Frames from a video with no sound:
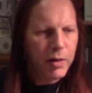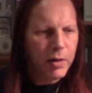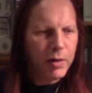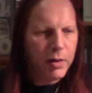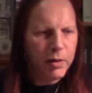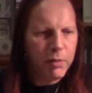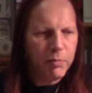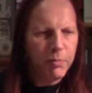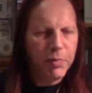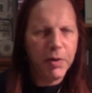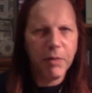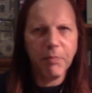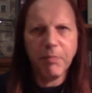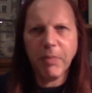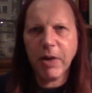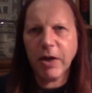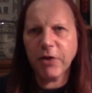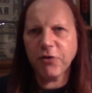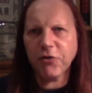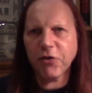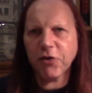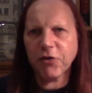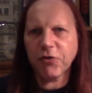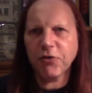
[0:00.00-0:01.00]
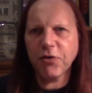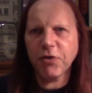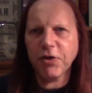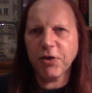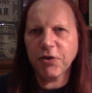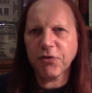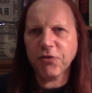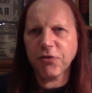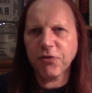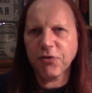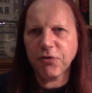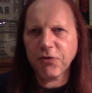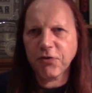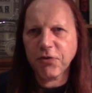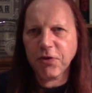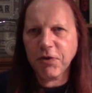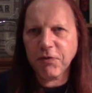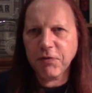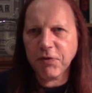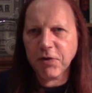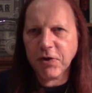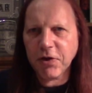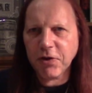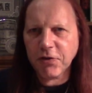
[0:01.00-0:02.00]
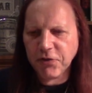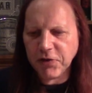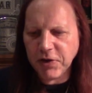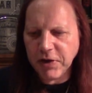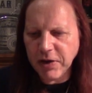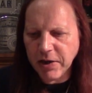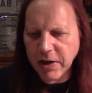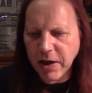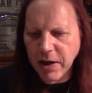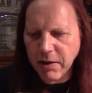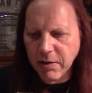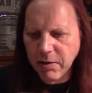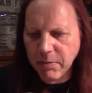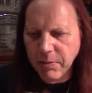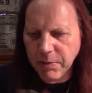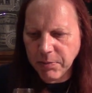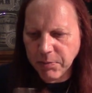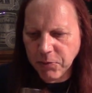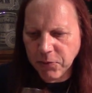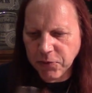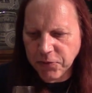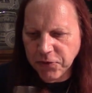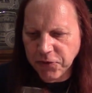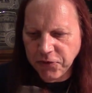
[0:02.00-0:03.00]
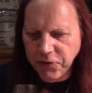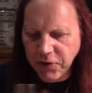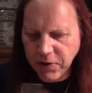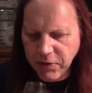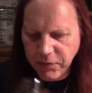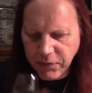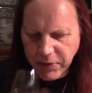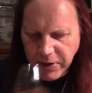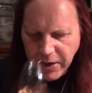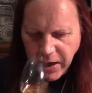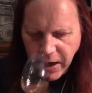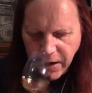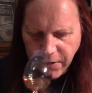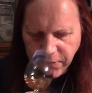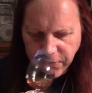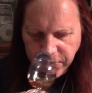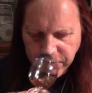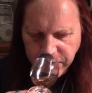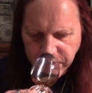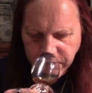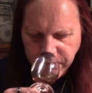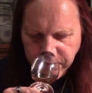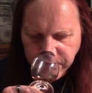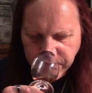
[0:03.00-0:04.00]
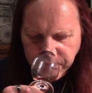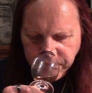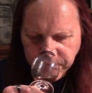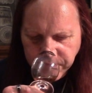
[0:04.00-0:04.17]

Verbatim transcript: little bit of magic to this, and see if it does eke out a bit more distillery character.